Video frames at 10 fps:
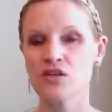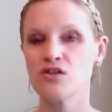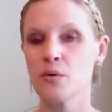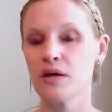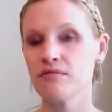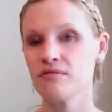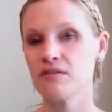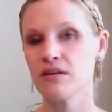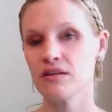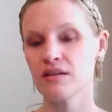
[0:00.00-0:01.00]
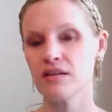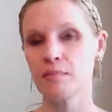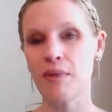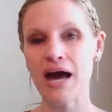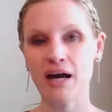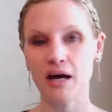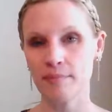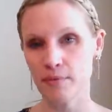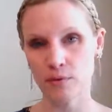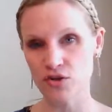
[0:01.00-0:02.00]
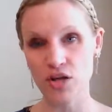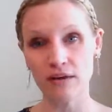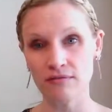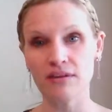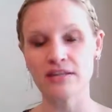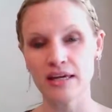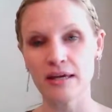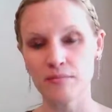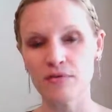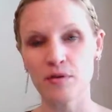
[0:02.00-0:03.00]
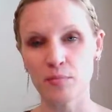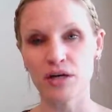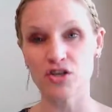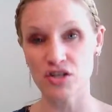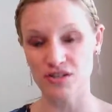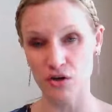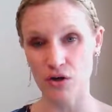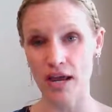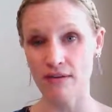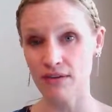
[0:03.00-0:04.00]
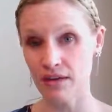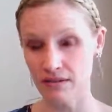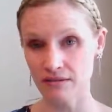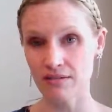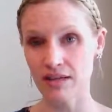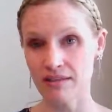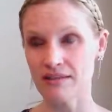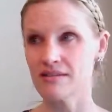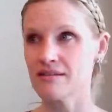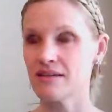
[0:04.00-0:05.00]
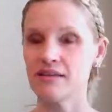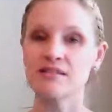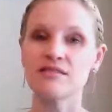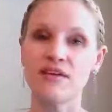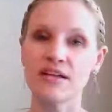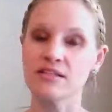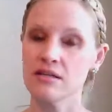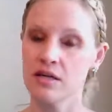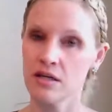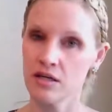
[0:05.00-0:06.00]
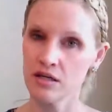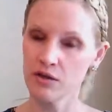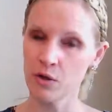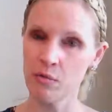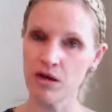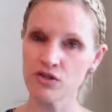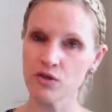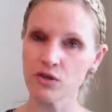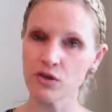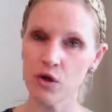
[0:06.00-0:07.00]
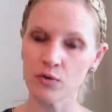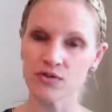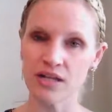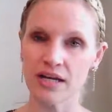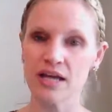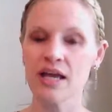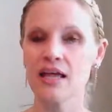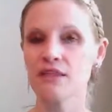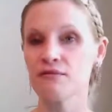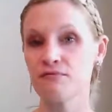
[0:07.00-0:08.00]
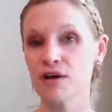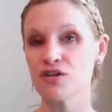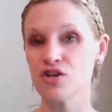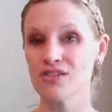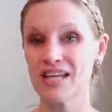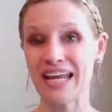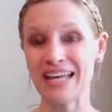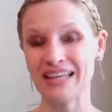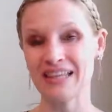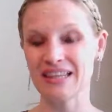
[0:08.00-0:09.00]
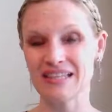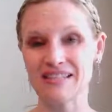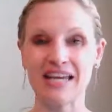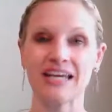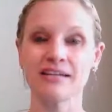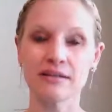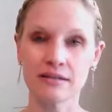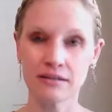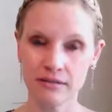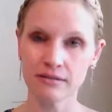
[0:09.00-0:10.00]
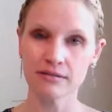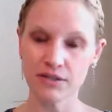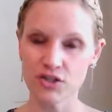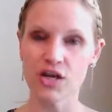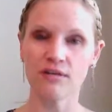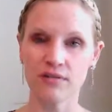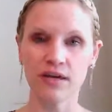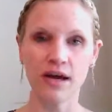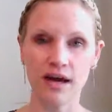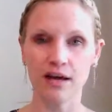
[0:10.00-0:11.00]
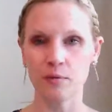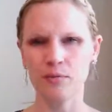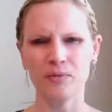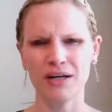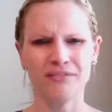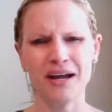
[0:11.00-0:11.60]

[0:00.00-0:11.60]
So if the backup or JV team for the British is their Navy in this event, monitoring the coastline, the French are taking the second the JV guy, whatever.